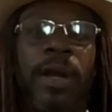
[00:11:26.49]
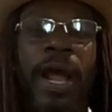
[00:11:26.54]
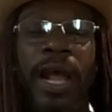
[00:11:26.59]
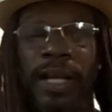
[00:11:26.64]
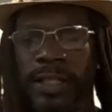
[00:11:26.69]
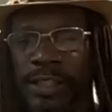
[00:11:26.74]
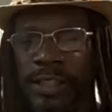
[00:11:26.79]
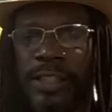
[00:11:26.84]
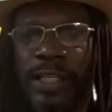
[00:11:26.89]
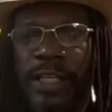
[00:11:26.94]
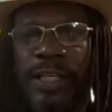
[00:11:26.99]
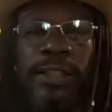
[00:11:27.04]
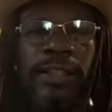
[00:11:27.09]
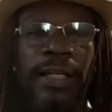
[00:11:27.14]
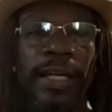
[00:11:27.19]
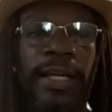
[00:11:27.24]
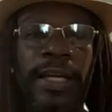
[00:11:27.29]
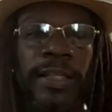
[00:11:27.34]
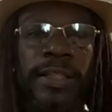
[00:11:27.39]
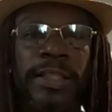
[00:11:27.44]
I see
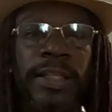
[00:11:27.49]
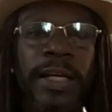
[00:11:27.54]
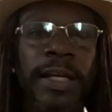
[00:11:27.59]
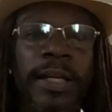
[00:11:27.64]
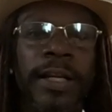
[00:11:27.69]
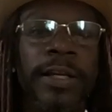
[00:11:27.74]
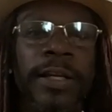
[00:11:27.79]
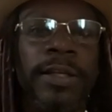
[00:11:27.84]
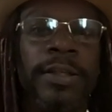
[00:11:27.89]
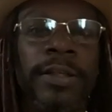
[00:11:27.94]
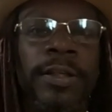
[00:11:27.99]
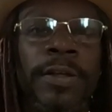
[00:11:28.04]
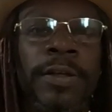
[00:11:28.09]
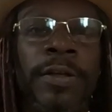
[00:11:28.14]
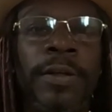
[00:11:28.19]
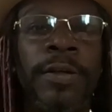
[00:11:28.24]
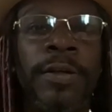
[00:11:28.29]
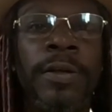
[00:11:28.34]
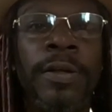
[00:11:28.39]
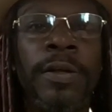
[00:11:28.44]
tent cities.
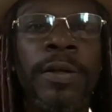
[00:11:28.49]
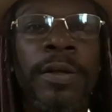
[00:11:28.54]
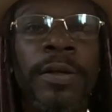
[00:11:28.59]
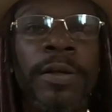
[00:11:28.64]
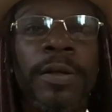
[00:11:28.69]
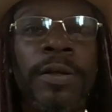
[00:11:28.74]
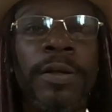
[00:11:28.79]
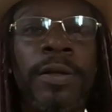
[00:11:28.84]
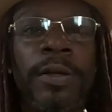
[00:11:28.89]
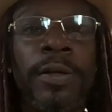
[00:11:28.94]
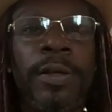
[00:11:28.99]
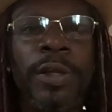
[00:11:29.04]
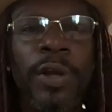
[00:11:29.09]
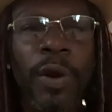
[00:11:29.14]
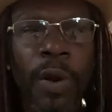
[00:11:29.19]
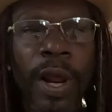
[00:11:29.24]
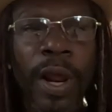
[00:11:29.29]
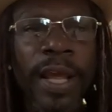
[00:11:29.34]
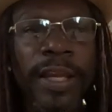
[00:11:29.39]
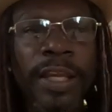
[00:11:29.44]

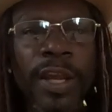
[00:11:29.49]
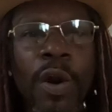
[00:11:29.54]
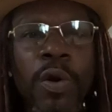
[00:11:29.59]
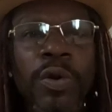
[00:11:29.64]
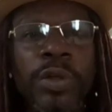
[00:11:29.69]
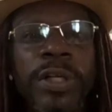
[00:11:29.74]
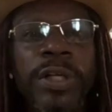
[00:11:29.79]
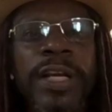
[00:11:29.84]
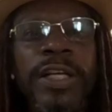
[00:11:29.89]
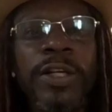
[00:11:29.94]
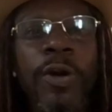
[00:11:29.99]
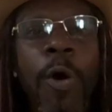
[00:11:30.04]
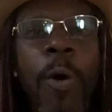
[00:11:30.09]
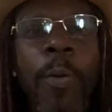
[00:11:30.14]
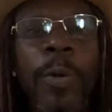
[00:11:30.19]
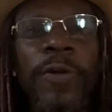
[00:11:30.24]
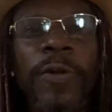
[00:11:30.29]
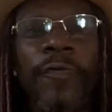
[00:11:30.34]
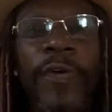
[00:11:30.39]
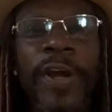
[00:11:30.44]
Y'all, like y'all don't see these
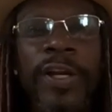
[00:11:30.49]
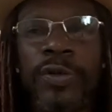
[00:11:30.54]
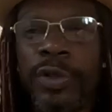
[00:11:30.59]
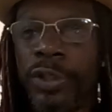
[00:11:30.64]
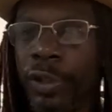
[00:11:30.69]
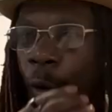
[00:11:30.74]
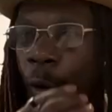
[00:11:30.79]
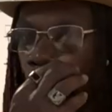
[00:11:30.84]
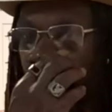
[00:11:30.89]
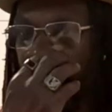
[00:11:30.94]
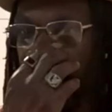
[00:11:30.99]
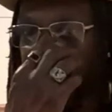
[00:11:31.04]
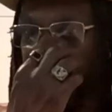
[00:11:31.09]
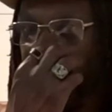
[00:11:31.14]
homeless veterans holding